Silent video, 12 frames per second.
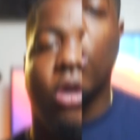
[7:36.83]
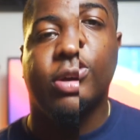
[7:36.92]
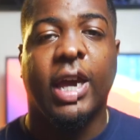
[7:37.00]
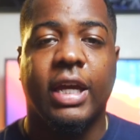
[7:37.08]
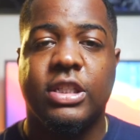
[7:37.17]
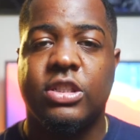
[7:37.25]

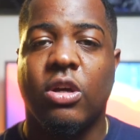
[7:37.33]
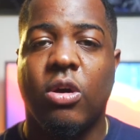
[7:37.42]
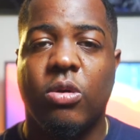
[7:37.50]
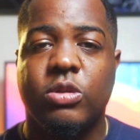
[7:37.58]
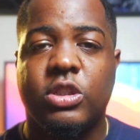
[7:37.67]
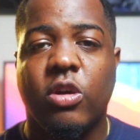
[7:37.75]
Okay,
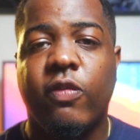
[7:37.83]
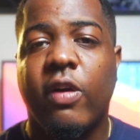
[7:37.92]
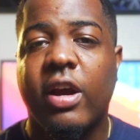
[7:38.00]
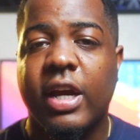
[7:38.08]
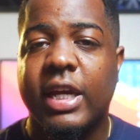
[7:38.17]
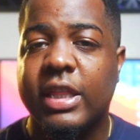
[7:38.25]
so
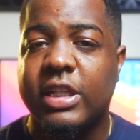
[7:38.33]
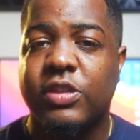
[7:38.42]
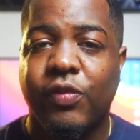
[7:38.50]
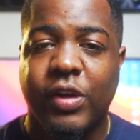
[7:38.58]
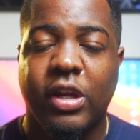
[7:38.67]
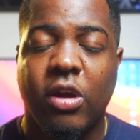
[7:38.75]
far in this
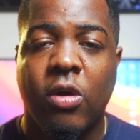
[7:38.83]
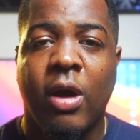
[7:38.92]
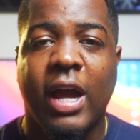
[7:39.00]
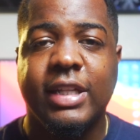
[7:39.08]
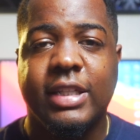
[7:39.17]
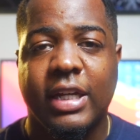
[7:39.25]
video,
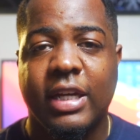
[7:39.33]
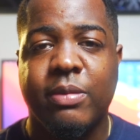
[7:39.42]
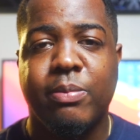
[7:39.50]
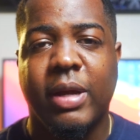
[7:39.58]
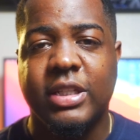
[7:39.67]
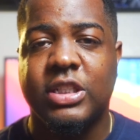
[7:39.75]
I
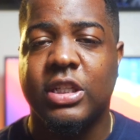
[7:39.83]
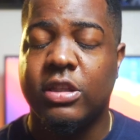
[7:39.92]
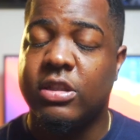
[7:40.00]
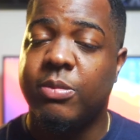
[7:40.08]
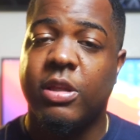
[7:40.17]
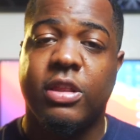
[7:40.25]
did mention
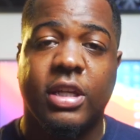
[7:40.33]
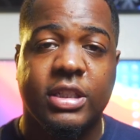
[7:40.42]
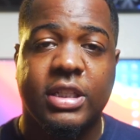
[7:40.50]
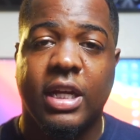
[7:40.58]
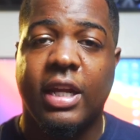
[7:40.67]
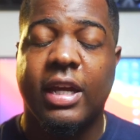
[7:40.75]
some of the
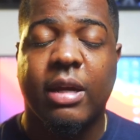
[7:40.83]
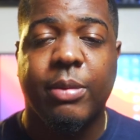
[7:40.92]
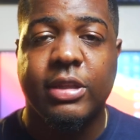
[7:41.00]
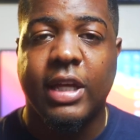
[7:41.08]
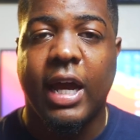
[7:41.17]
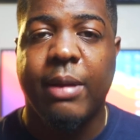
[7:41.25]
things that I like
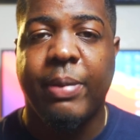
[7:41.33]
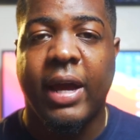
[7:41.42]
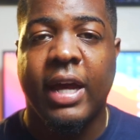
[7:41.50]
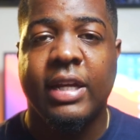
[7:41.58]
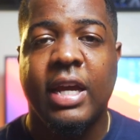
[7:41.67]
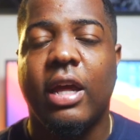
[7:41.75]
about the
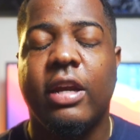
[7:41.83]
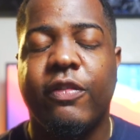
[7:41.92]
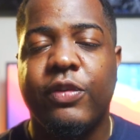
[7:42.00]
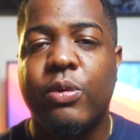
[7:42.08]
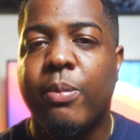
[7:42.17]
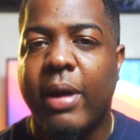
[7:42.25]
iPad and a
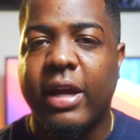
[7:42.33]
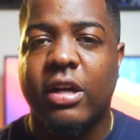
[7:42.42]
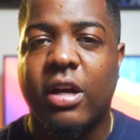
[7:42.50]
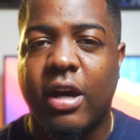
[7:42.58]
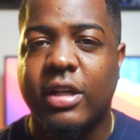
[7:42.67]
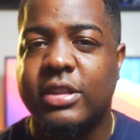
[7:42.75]
few minor
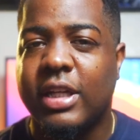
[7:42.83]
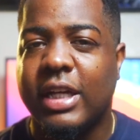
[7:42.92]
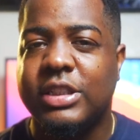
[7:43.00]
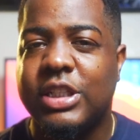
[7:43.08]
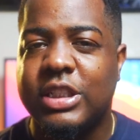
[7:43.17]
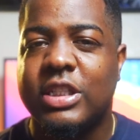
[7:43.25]
cons that I
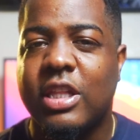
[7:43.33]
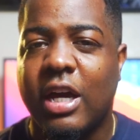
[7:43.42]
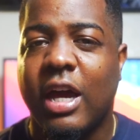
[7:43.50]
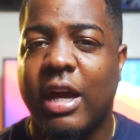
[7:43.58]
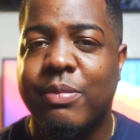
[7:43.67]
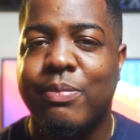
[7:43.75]
just
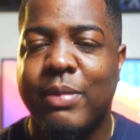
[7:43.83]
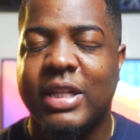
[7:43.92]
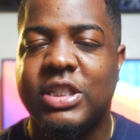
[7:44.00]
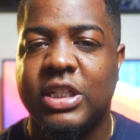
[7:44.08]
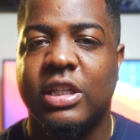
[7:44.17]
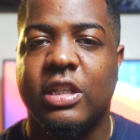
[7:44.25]
thought I'd
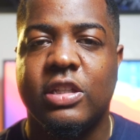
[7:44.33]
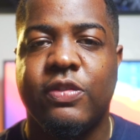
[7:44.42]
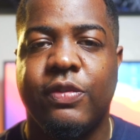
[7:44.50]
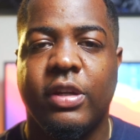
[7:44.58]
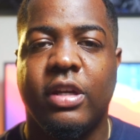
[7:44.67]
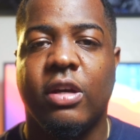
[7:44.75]
mention in this
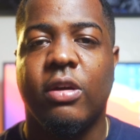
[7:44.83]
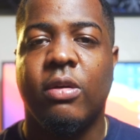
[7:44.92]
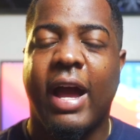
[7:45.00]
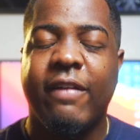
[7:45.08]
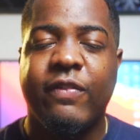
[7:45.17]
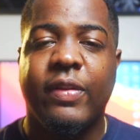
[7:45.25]
video.
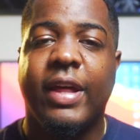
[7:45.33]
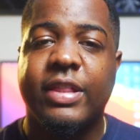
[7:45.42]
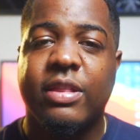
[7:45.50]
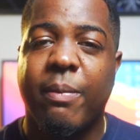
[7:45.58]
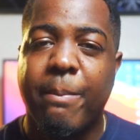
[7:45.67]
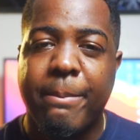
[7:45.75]
I feel
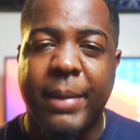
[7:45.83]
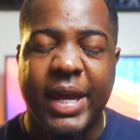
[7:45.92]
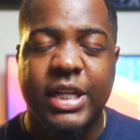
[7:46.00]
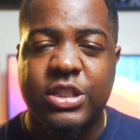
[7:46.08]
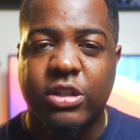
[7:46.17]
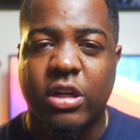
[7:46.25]
like the
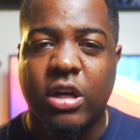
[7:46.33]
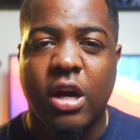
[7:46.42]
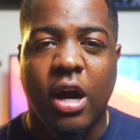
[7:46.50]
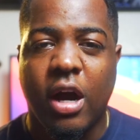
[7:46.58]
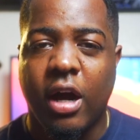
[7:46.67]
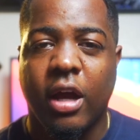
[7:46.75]
major
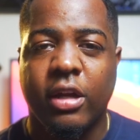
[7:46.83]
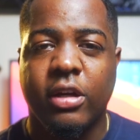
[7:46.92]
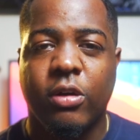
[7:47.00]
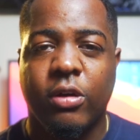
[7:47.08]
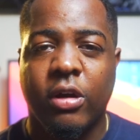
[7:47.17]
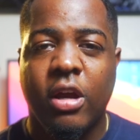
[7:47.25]
con,
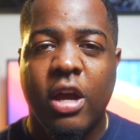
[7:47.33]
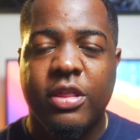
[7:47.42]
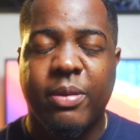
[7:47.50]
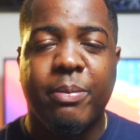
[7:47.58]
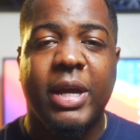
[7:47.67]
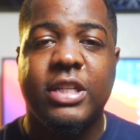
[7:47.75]
or
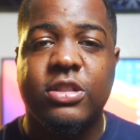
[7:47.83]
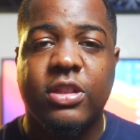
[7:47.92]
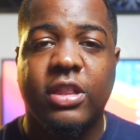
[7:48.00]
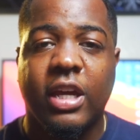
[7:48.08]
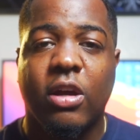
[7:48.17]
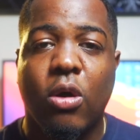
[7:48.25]
the major
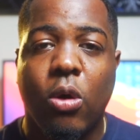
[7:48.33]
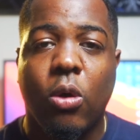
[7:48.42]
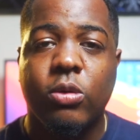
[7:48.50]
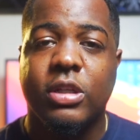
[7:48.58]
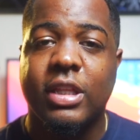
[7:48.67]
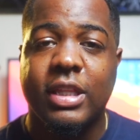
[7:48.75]
thing
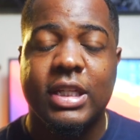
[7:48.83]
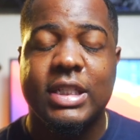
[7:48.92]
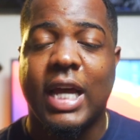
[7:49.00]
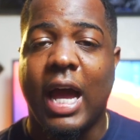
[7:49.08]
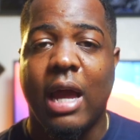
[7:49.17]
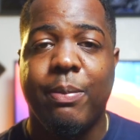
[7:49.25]
holding
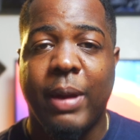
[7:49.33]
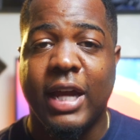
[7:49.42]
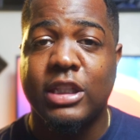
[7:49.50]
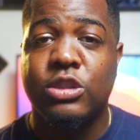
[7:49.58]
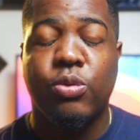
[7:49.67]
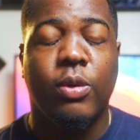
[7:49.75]
this
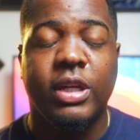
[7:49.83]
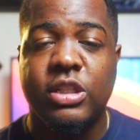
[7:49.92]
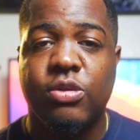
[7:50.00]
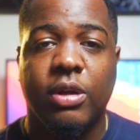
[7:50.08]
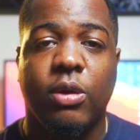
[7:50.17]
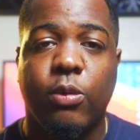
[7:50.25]
iPad
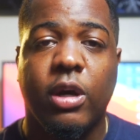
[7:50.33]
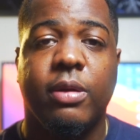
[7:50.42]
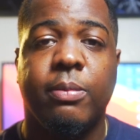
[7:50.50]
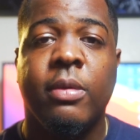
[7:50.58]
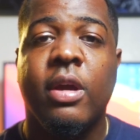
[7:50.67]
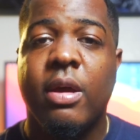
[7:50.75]

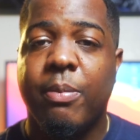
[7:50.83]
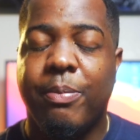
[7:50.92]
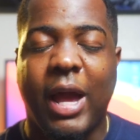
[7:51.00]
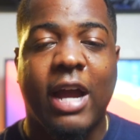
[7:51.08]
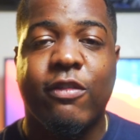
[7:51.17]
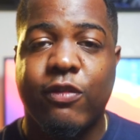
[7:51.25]
2021
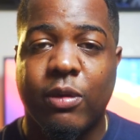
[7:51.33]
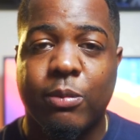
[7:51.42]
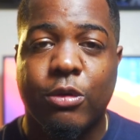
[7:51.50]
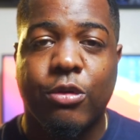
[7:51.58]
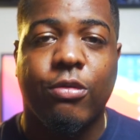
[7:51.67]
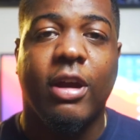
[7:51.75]
back
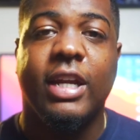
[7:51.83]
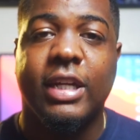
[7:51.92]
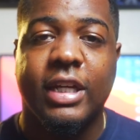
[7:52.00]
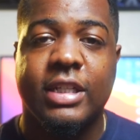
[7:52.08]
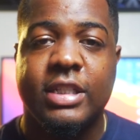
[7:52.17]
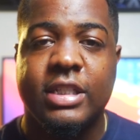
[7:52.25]
from
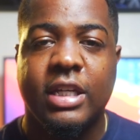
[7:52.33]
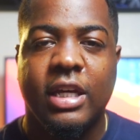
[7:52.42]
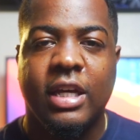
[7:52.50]
greatness,